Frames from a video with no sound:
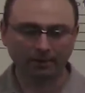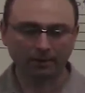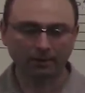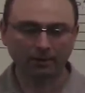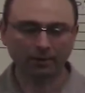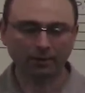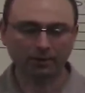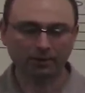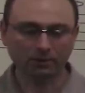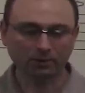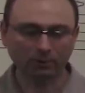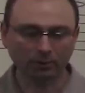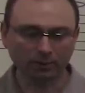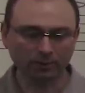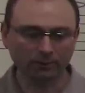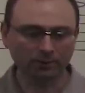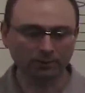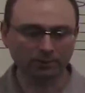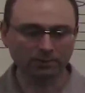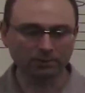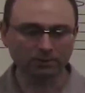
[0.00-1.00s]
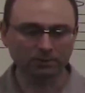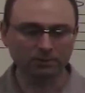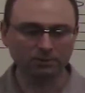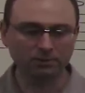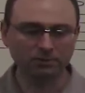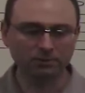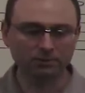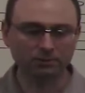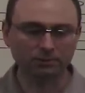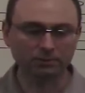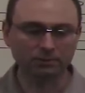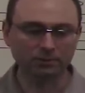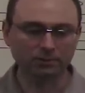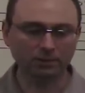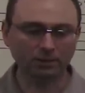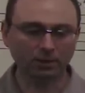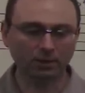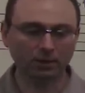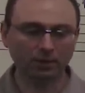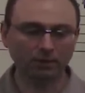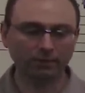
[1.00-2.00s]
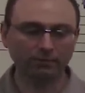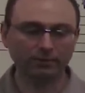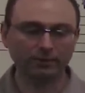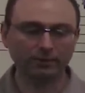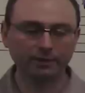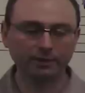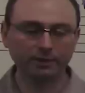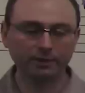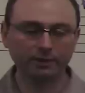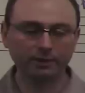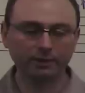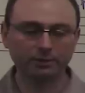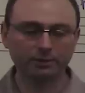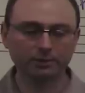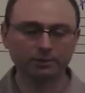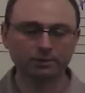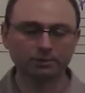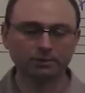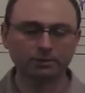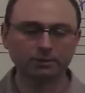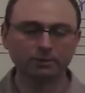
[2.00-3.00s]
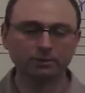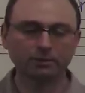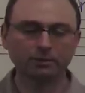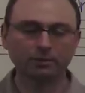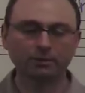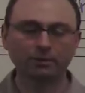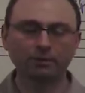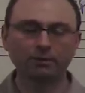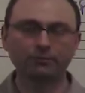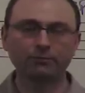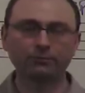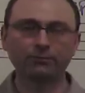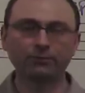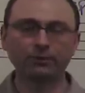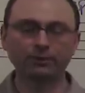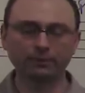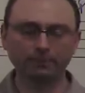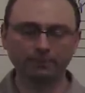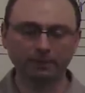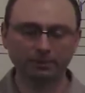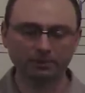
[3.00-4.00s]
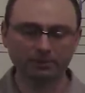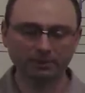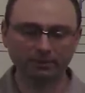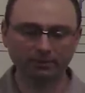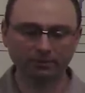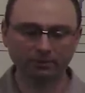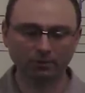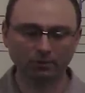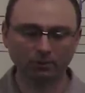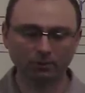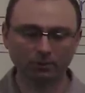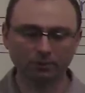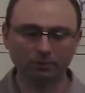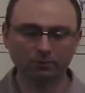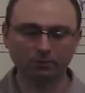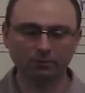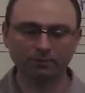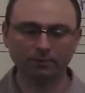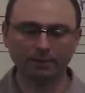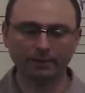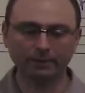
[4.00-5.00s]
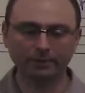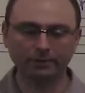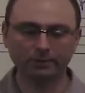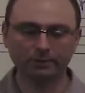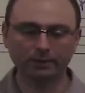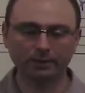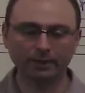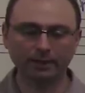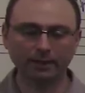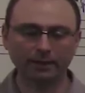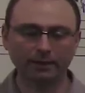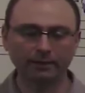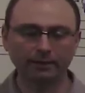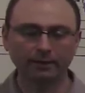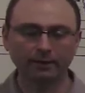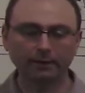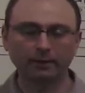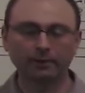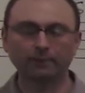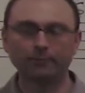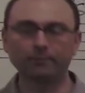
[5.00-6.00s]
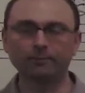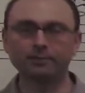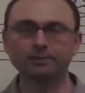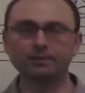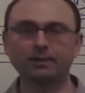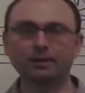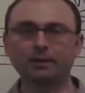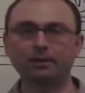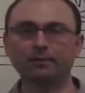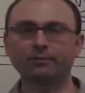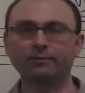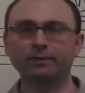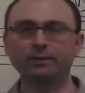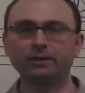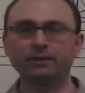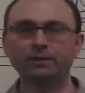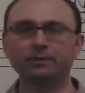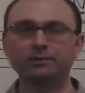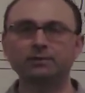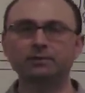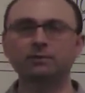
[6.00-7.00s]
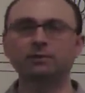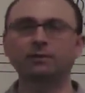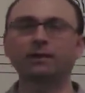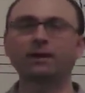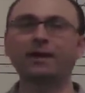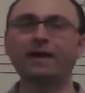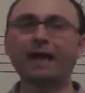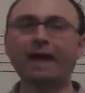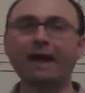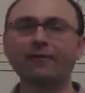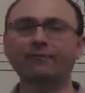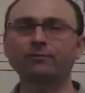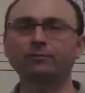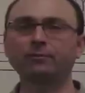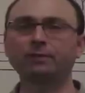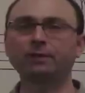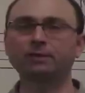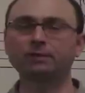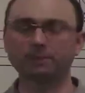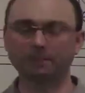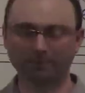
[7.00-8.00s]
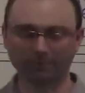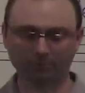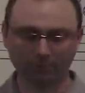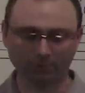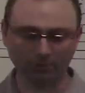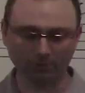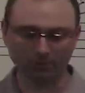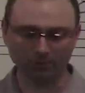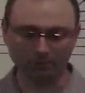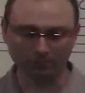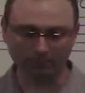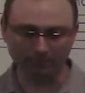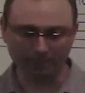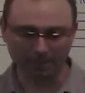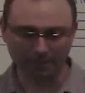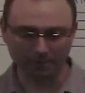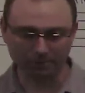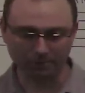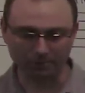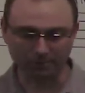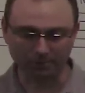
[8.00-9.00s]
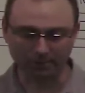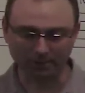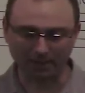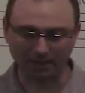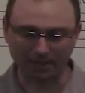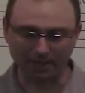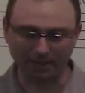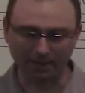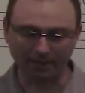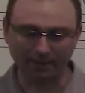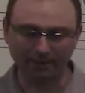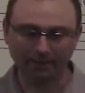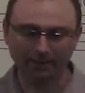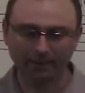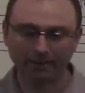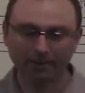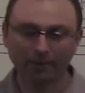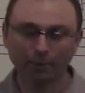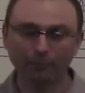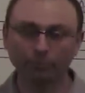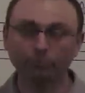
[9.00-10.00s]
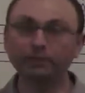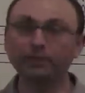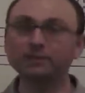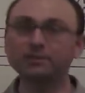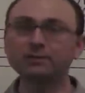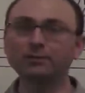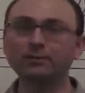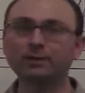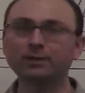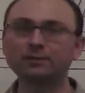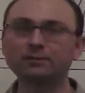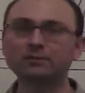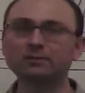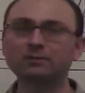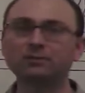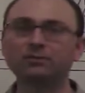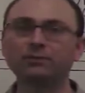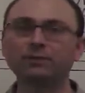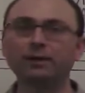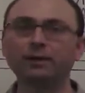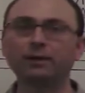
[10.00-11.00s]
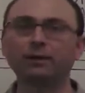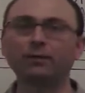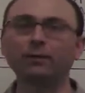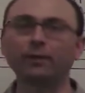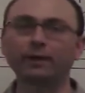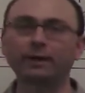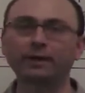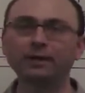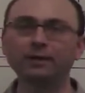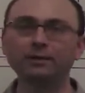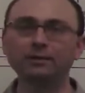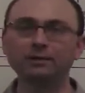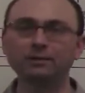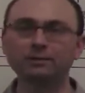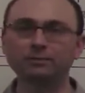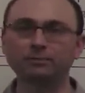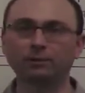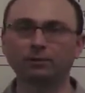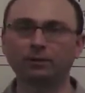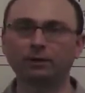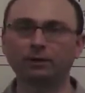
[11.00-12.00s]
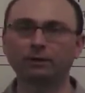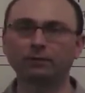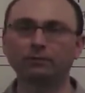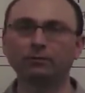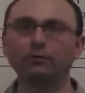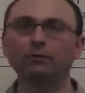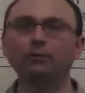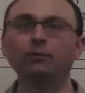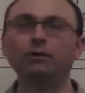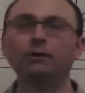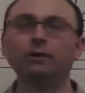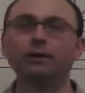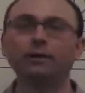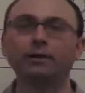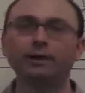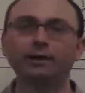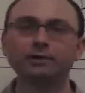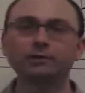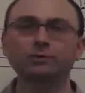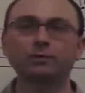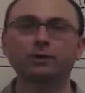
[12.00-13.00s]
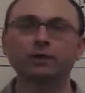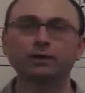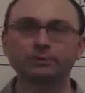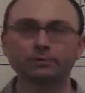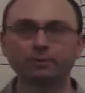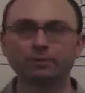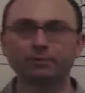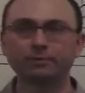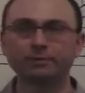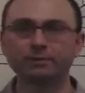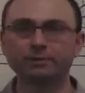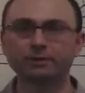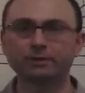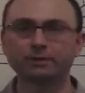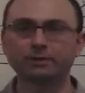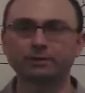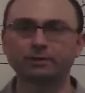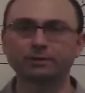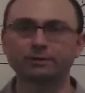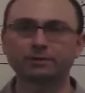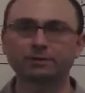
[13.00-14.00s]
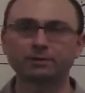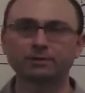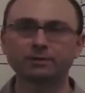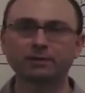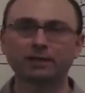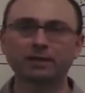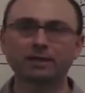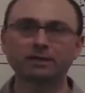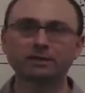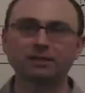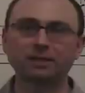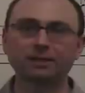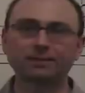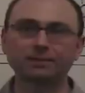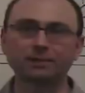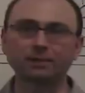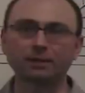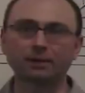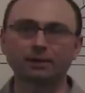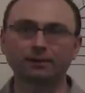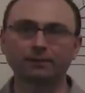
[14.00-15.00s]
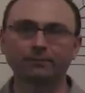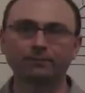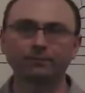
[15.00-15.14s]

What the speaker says: Okay, so what he wants us to do is resolve each full diminished seventh chord to a minor triad, resolve each half diminished seventh chord to a major triad, plus he wants us to figure out what key these belong to, as well as what position. So there's a lot of steps here.